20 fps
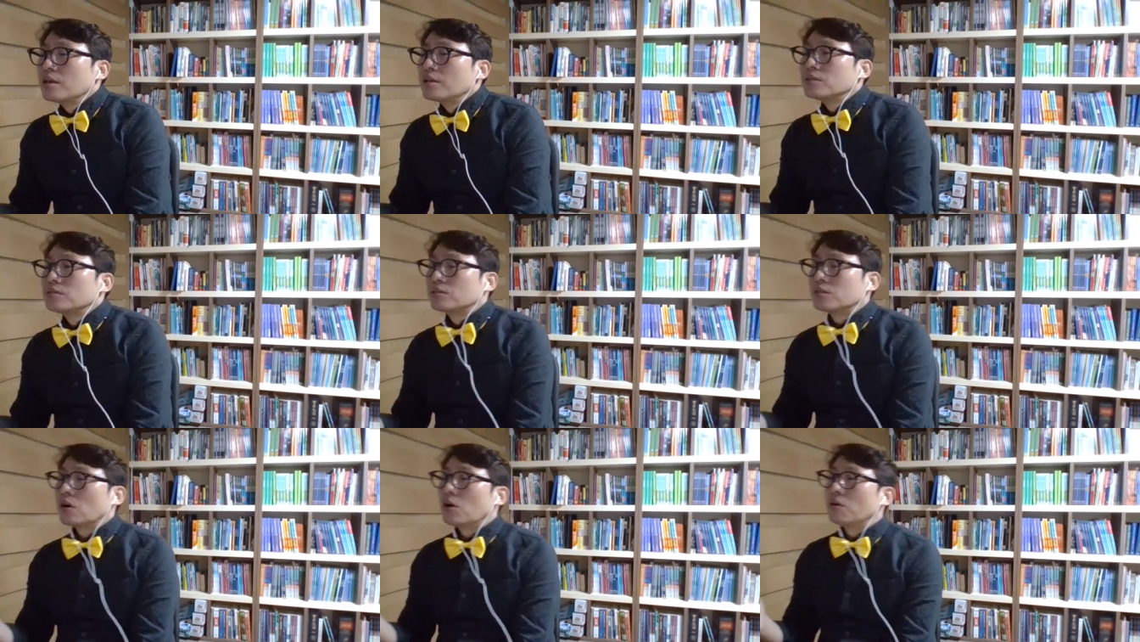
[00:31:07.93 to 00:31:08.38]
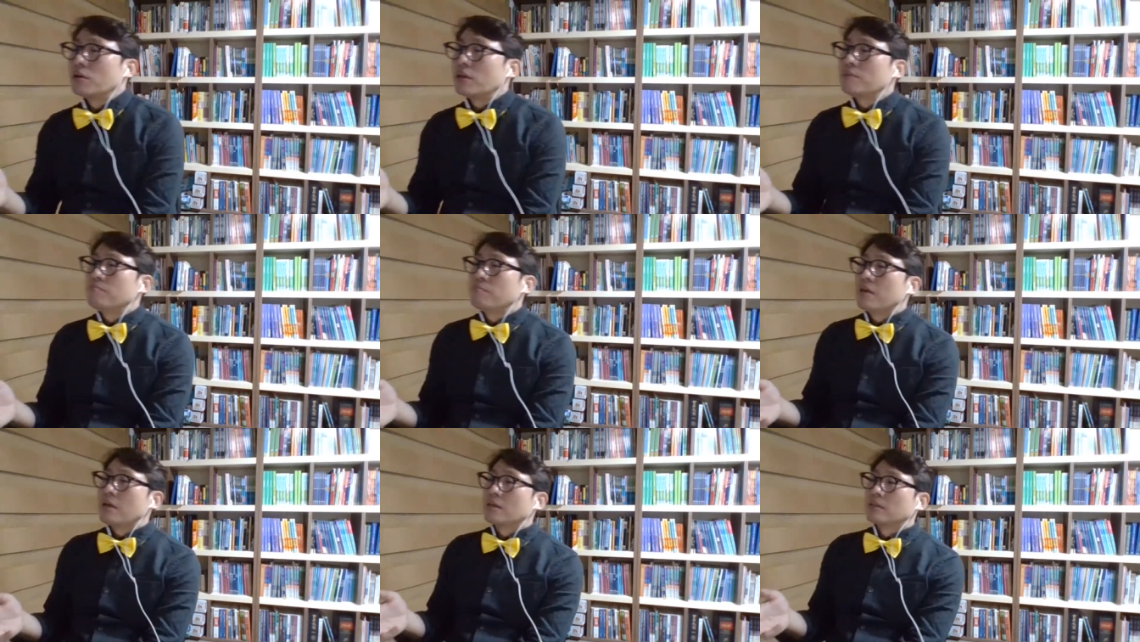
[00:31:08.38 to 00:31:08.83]
So it
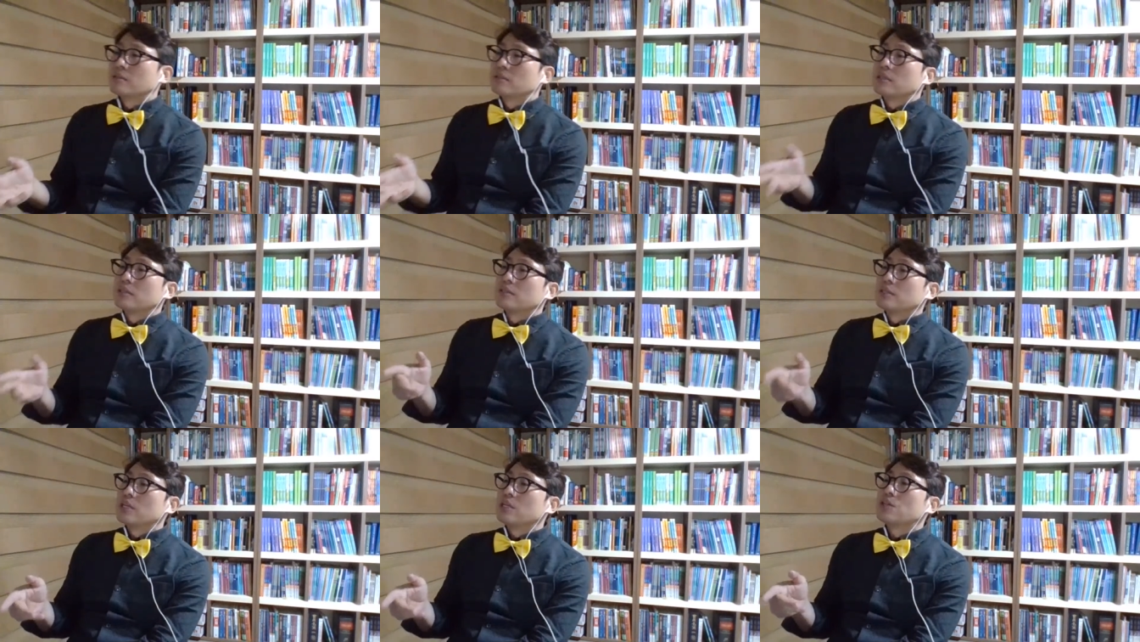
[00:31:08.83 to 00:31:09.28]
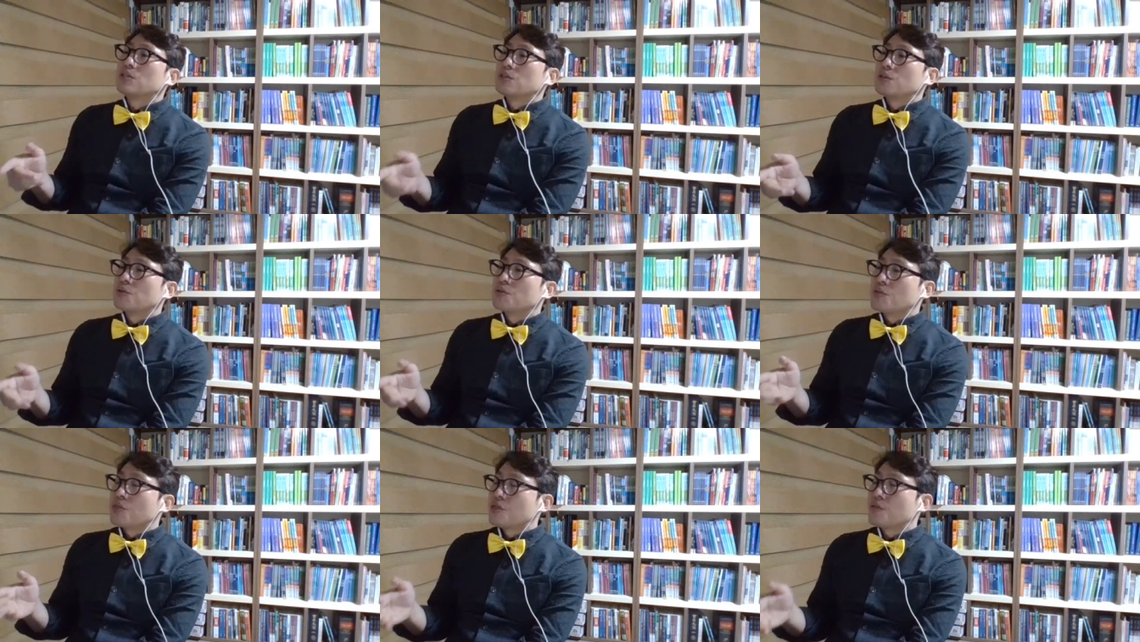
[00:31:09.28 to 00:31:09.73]
means the
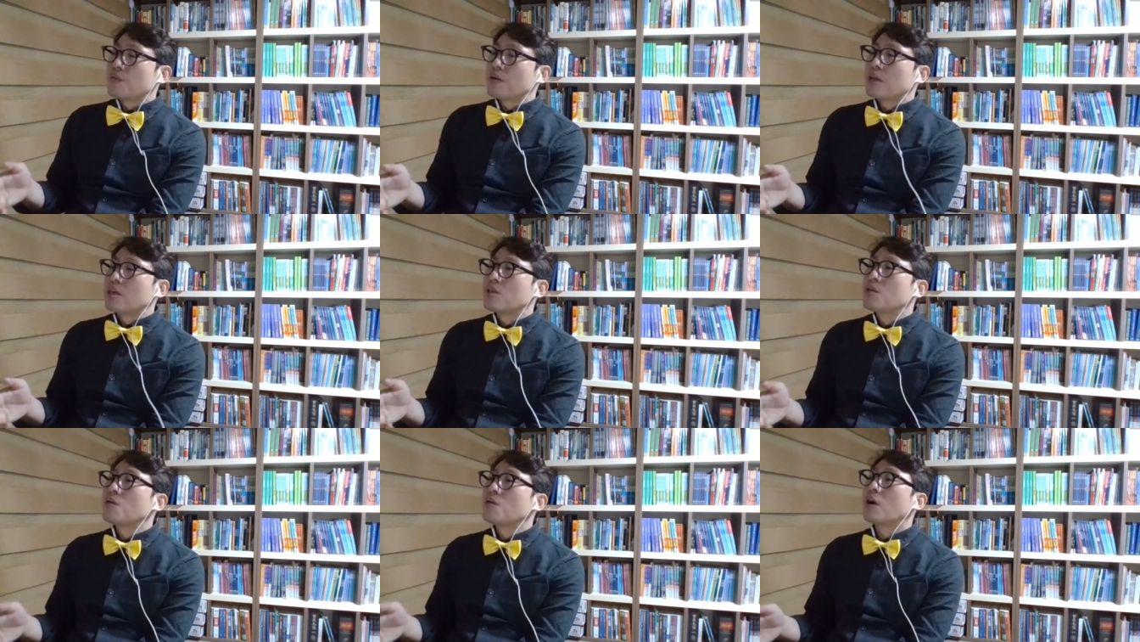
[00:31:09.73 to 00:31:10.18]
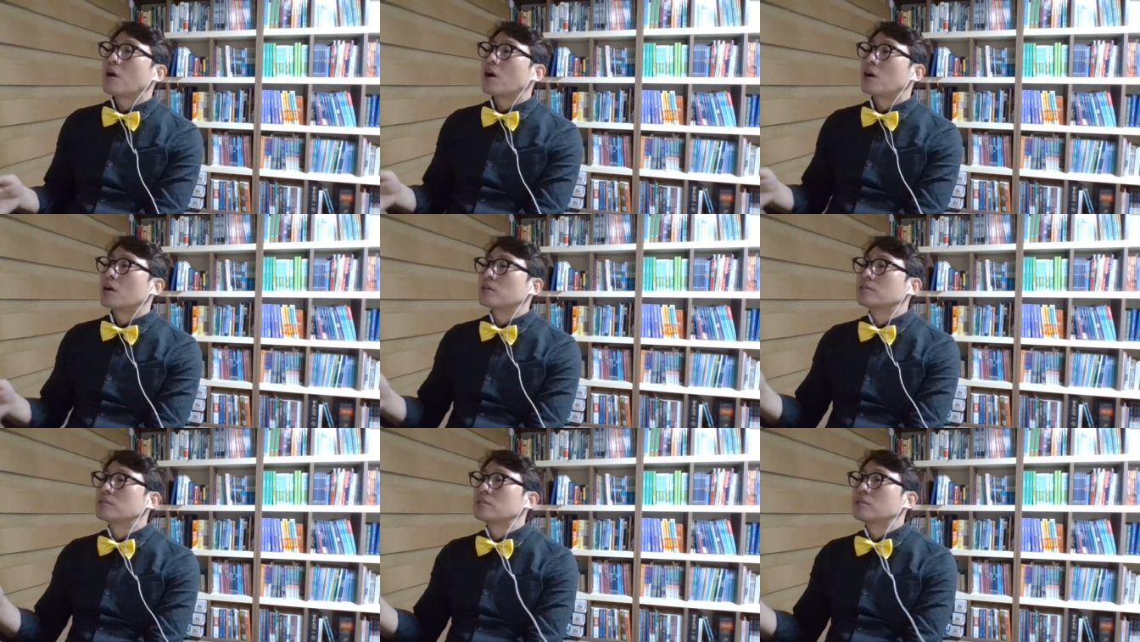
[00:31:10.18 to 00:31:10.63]
D23 you
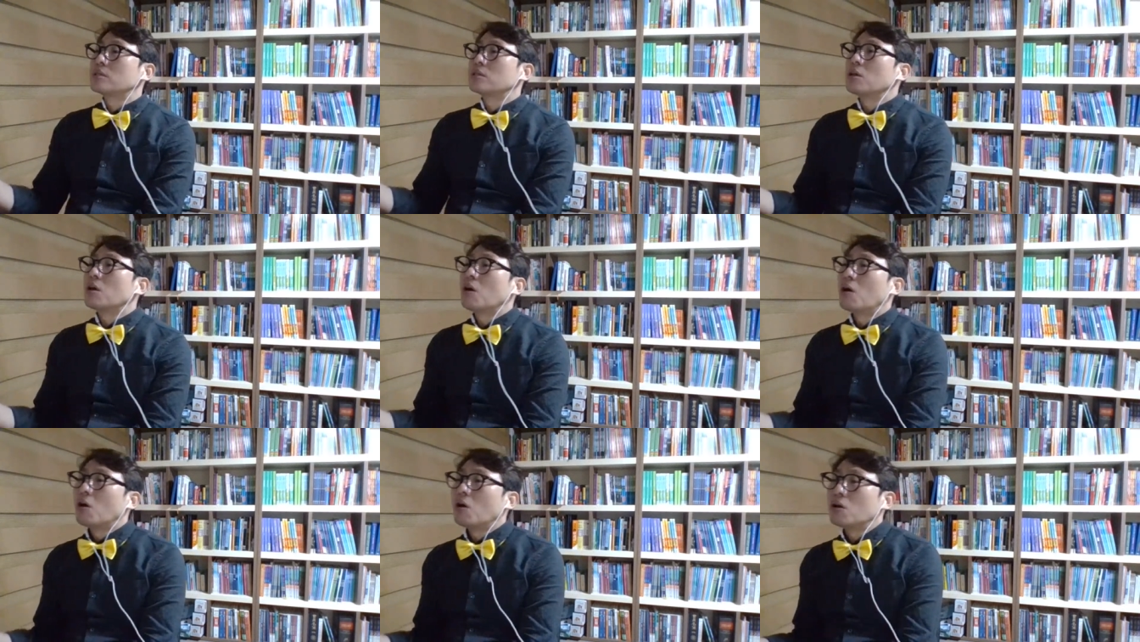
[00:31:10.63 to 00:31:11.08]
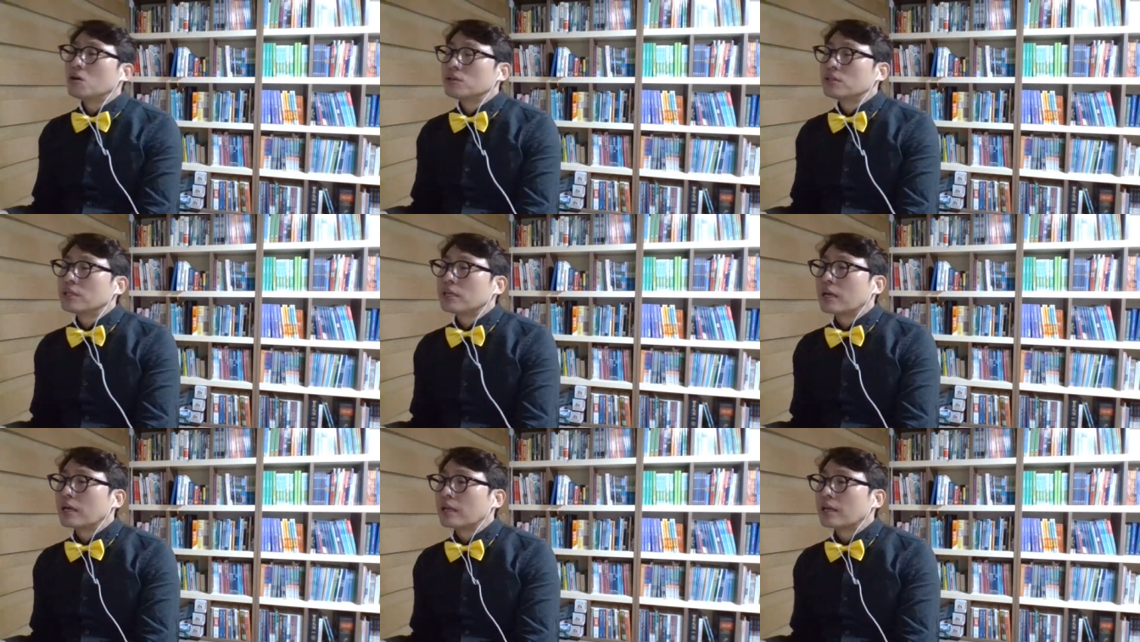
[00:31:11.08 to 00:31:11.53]
are still
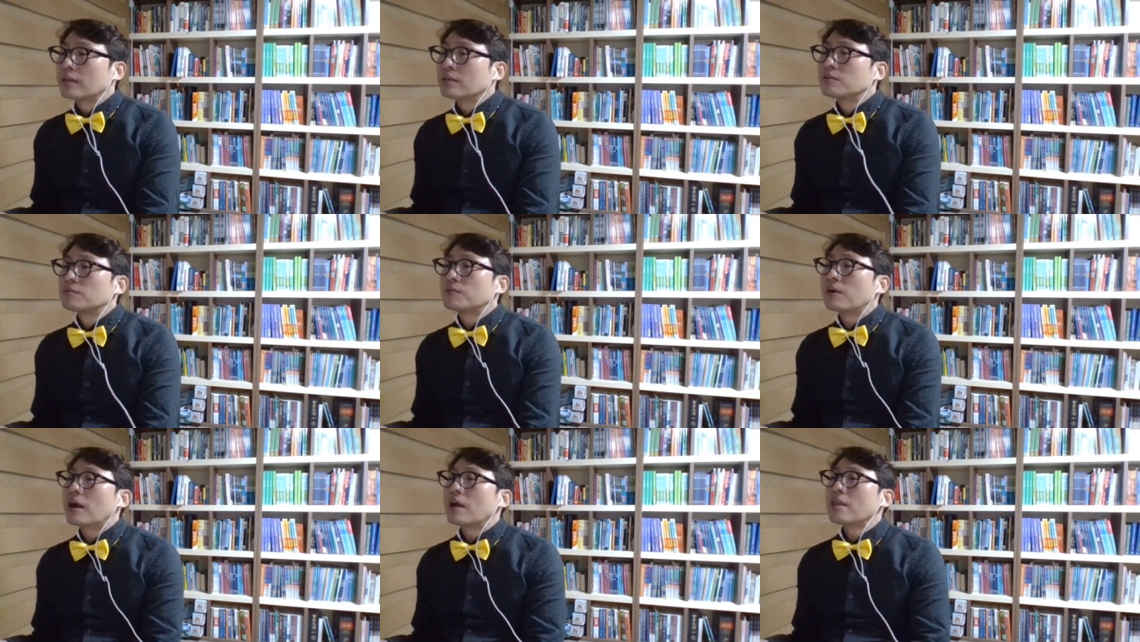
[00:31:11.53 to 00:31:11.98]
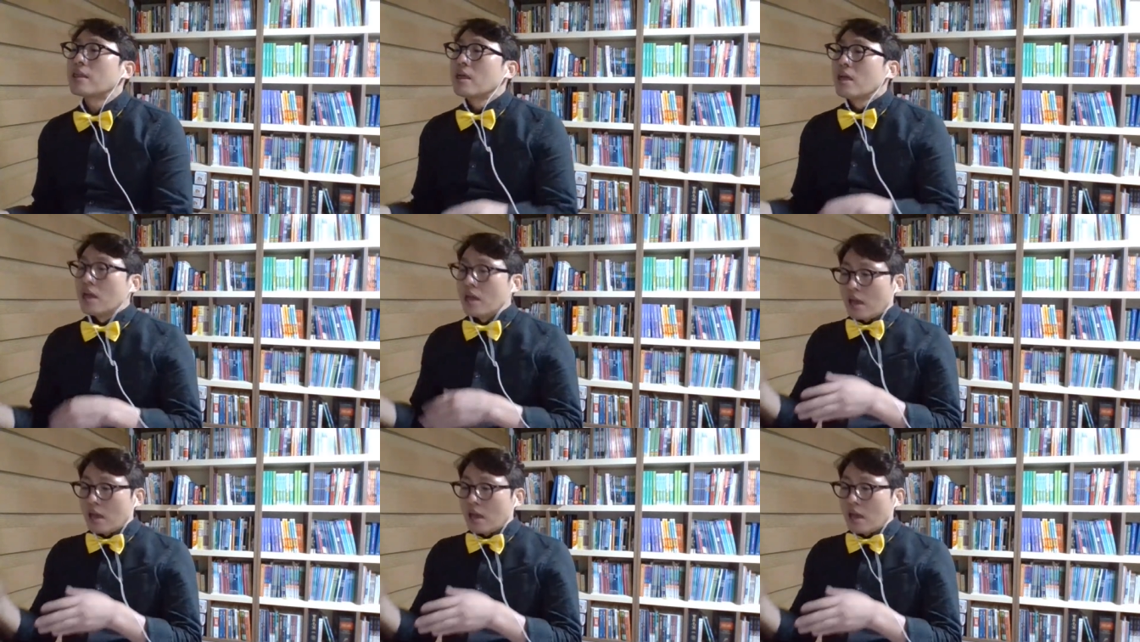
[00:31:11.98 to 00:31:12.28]
holding it, right?